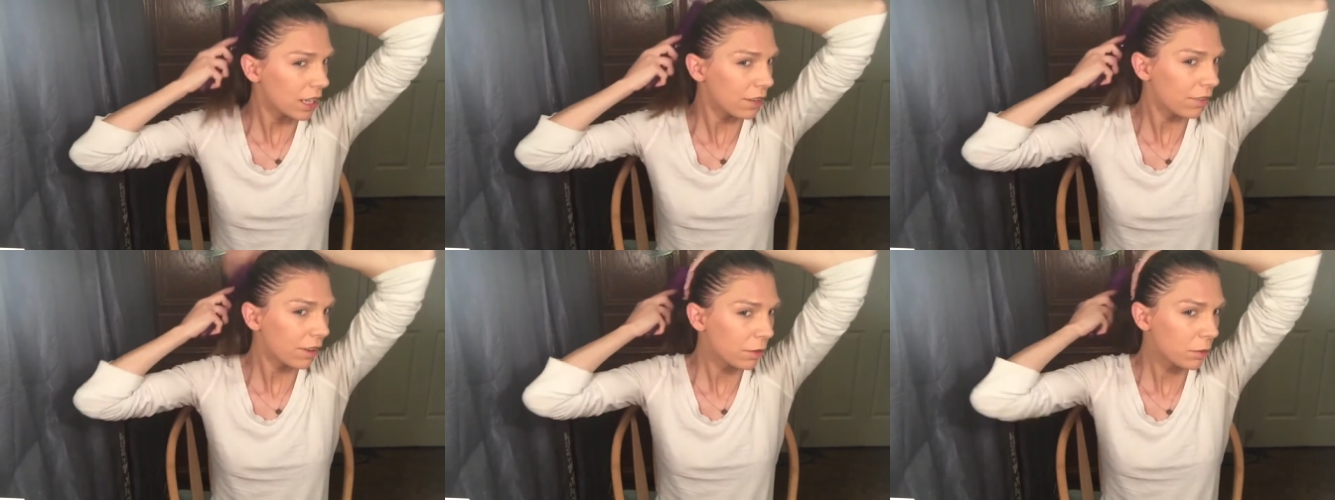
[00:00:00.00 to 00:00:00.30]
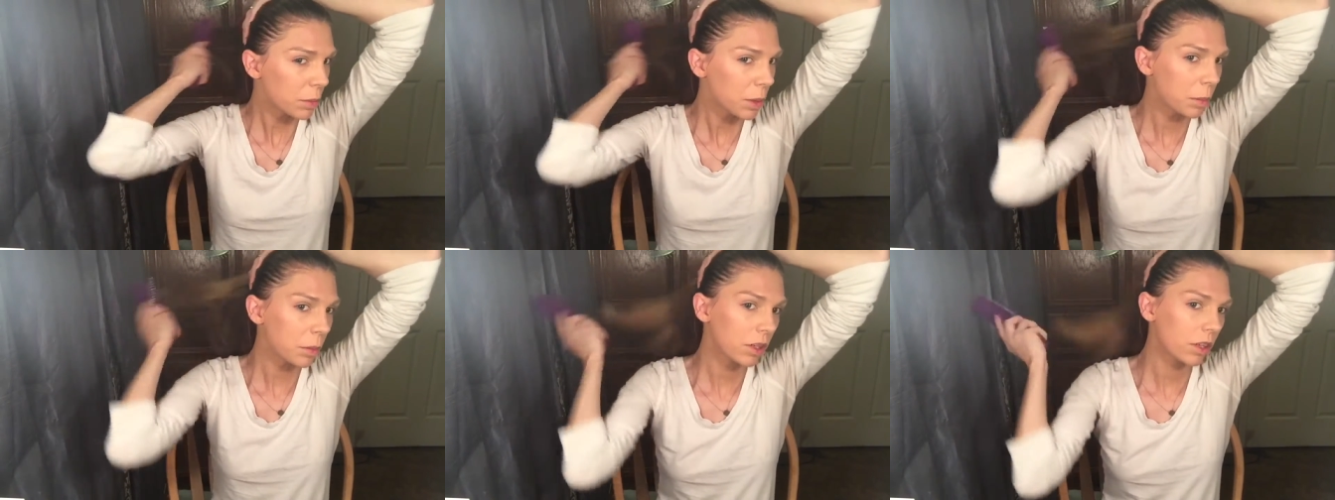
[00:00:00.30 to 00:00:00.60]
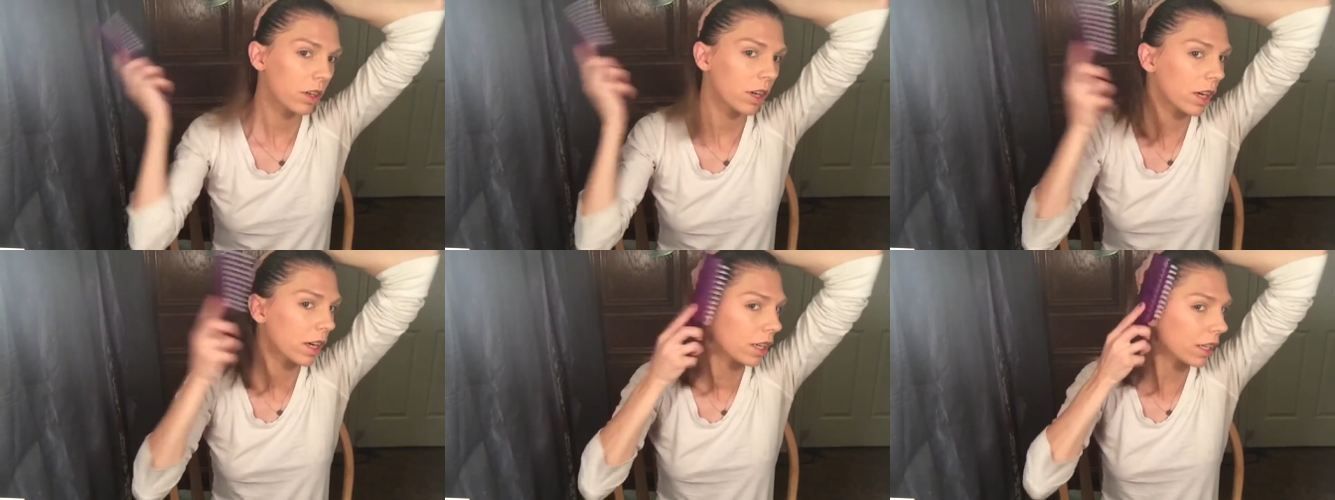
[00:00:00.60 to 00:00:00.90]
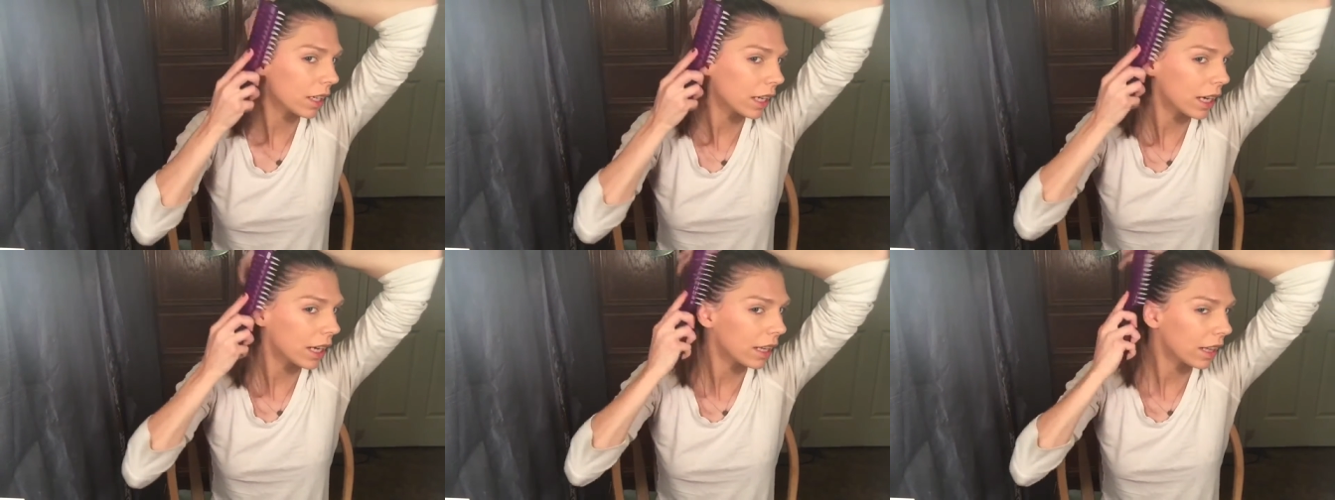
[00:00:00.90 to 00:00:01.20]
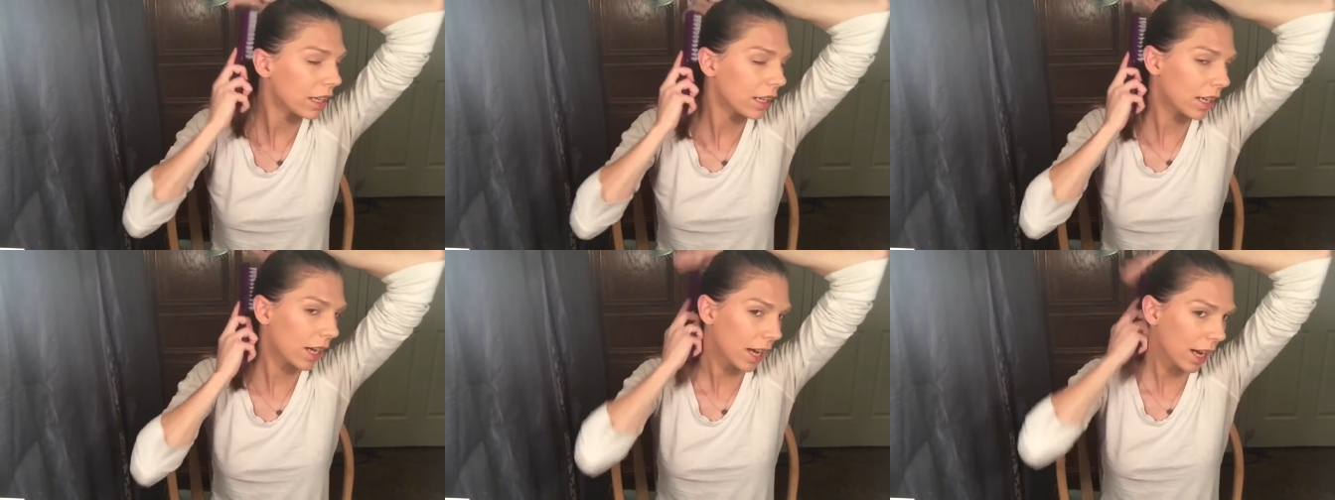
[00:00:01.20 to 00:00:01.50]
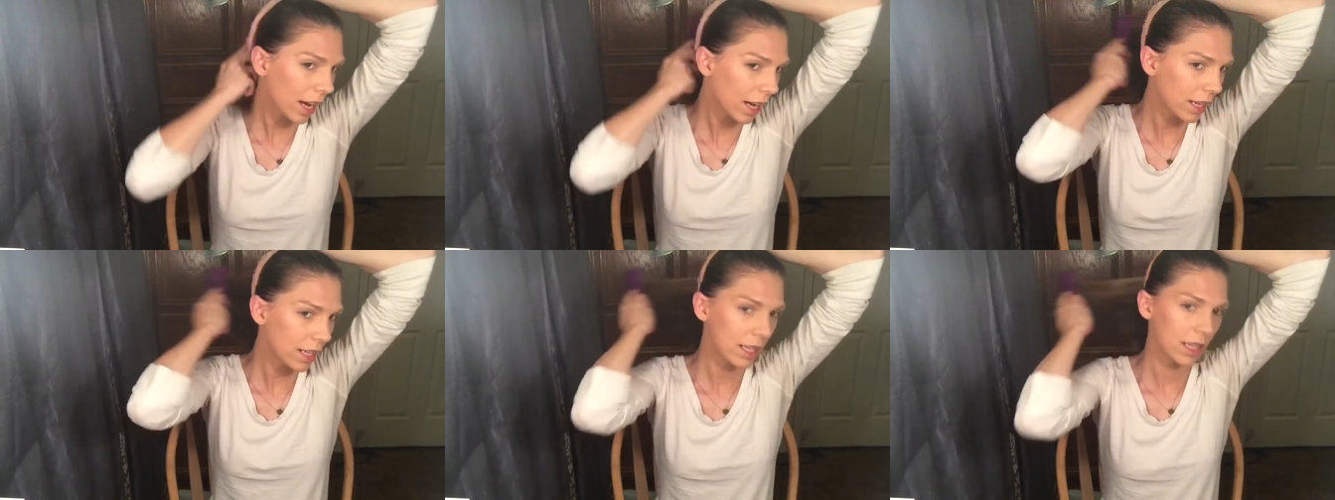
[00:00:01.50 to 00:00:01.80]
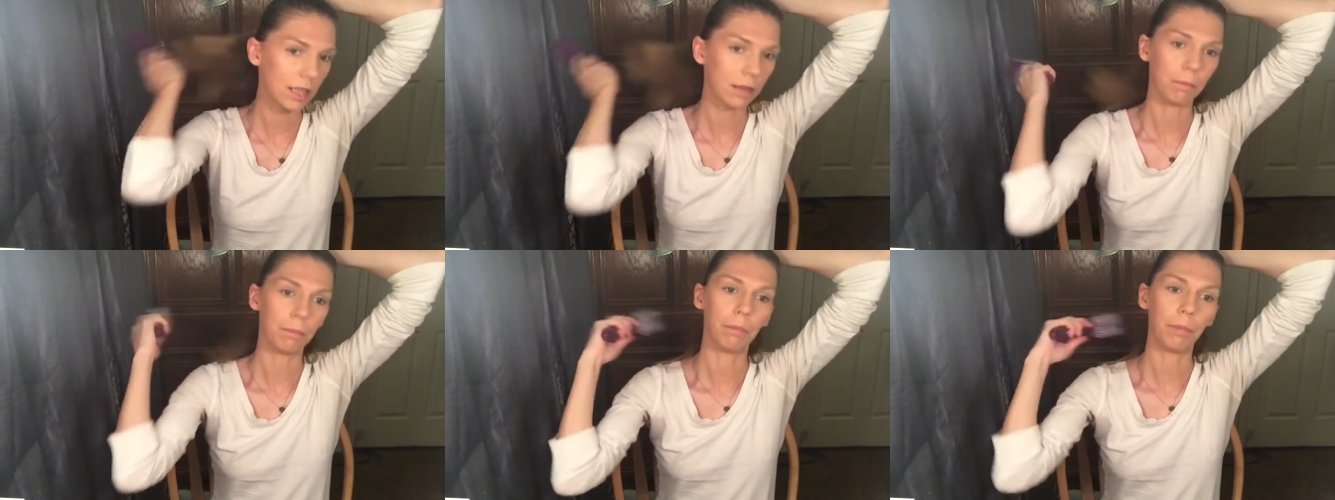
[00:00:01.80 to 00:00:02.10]
If I remember correctly, I think I had it
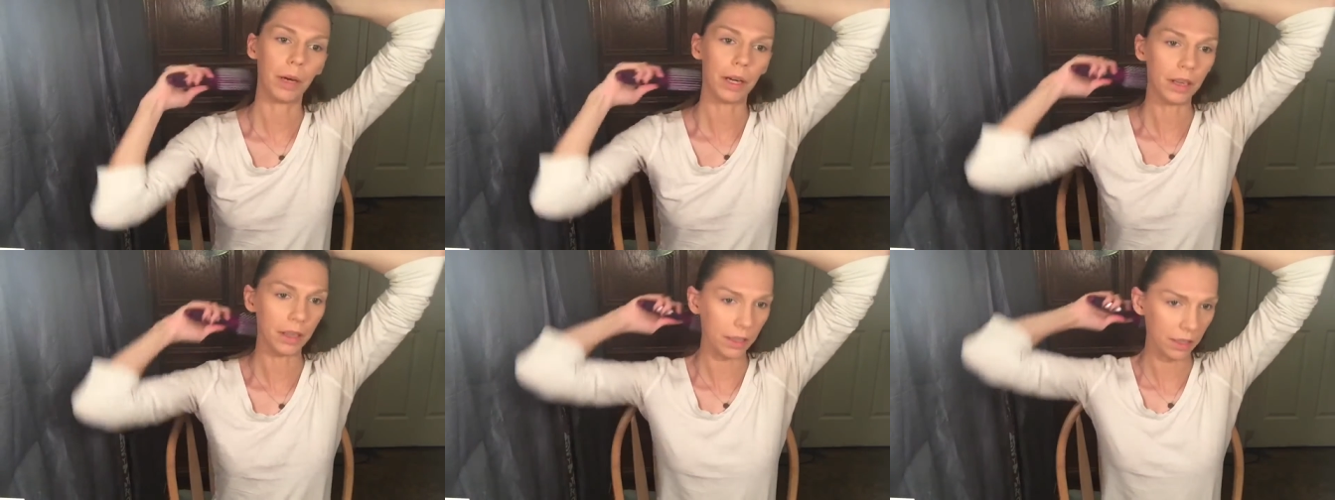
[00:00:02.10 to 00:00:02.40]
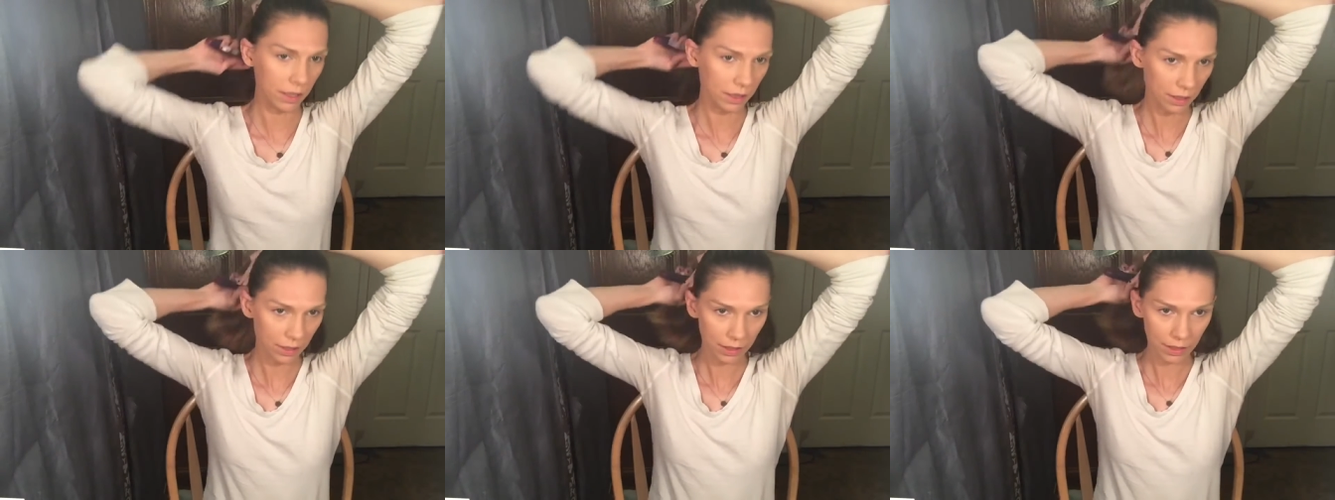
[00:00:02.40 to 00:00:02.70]
in a bun.